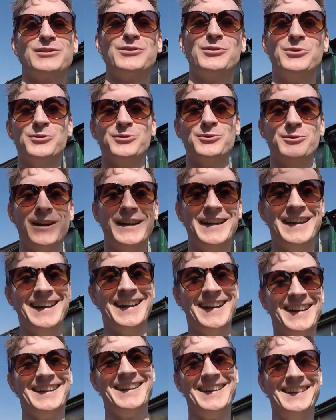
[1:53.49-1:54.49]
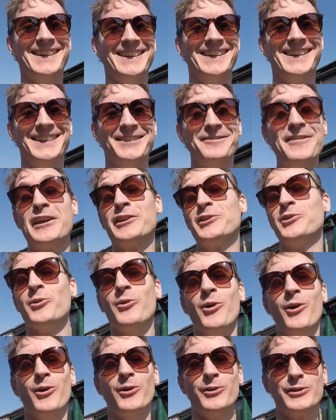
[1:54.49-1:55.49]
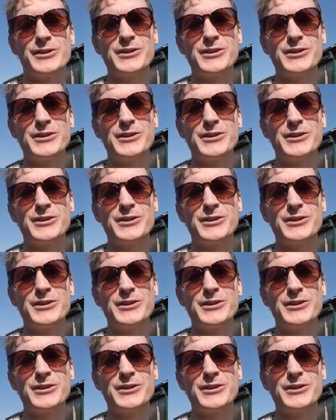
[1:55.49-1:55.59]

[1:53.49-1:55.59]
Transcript: to thank you all.